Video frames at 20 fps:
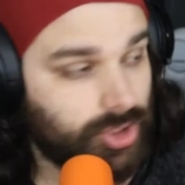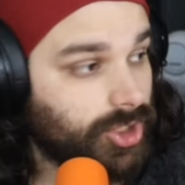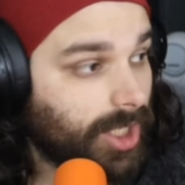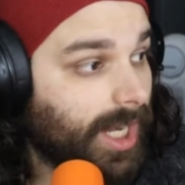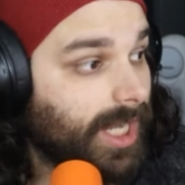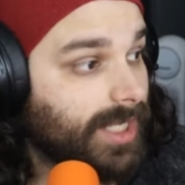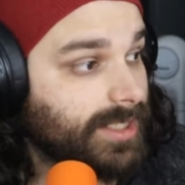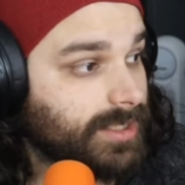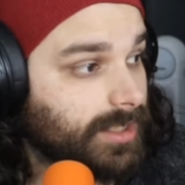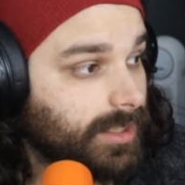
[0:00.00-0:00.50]

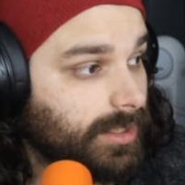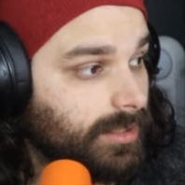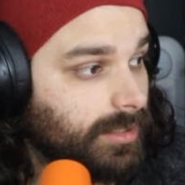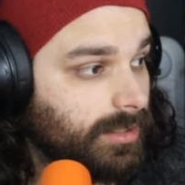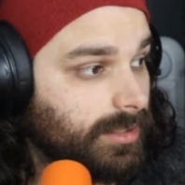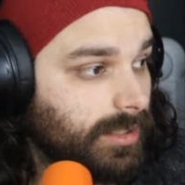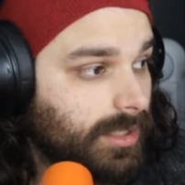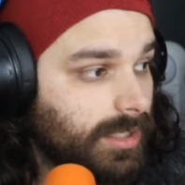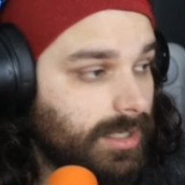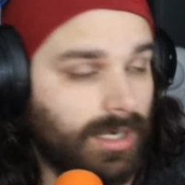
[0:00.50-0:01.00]
Chasca,
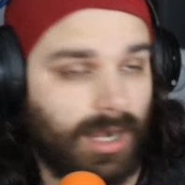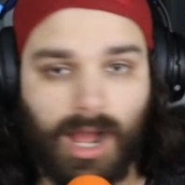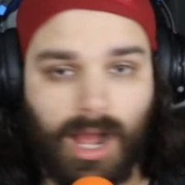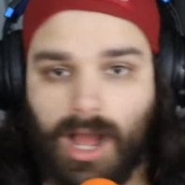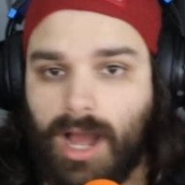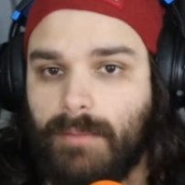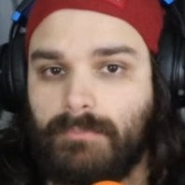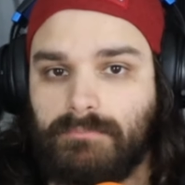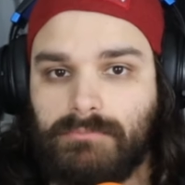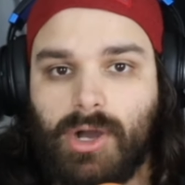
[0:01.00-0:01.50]

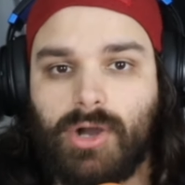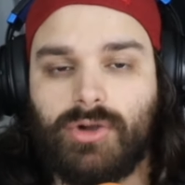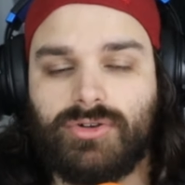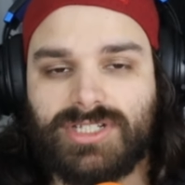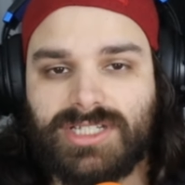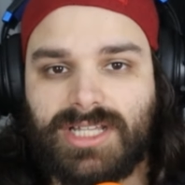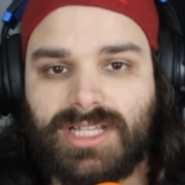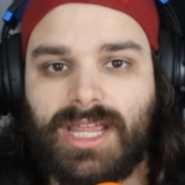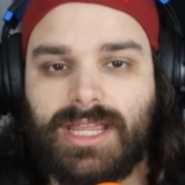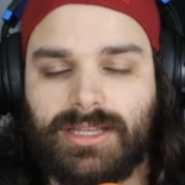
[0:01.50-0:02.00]
uh,
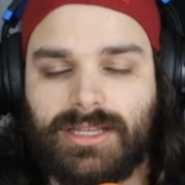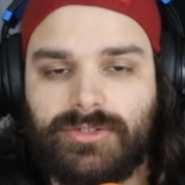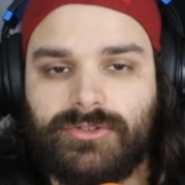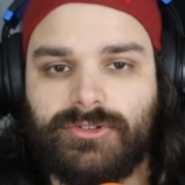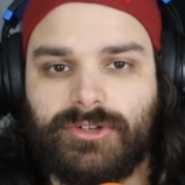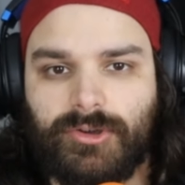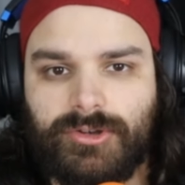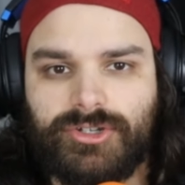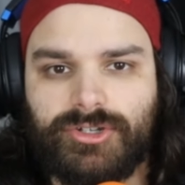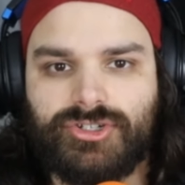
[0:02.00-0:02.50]
most likely you're
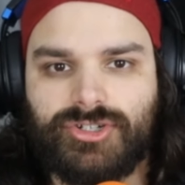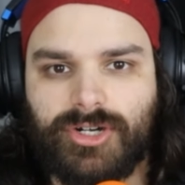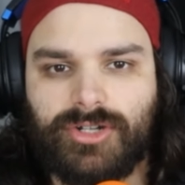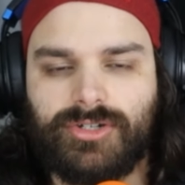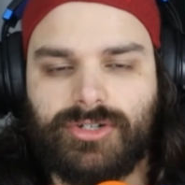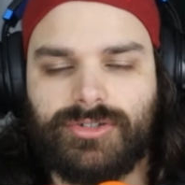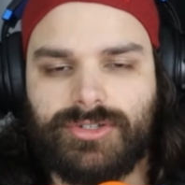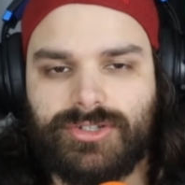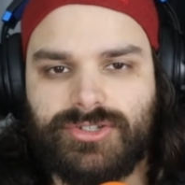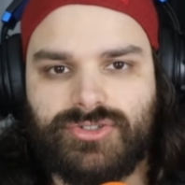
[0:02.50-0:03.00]
going to
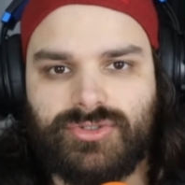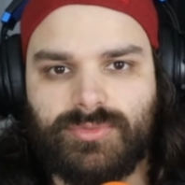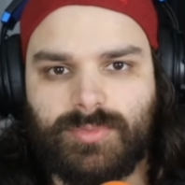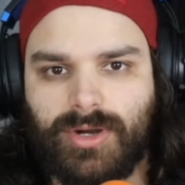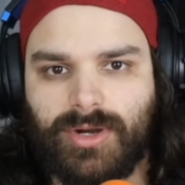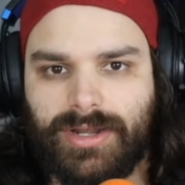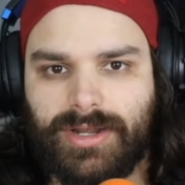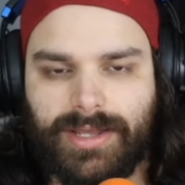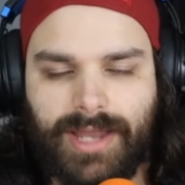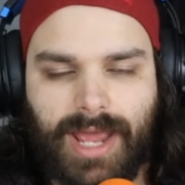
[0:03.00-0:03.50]
struggle in this new
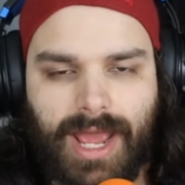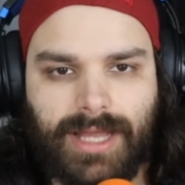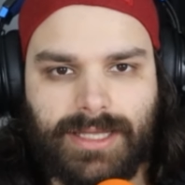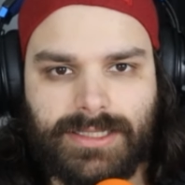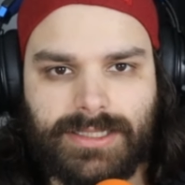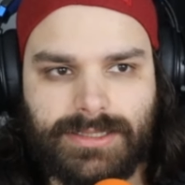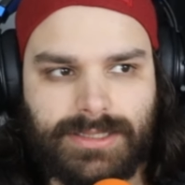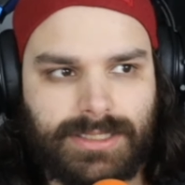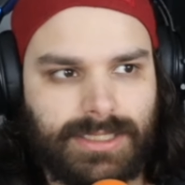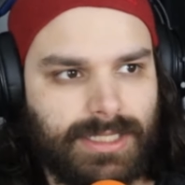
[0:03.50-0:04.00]
part of
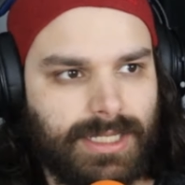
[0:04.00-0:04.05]
Natlan.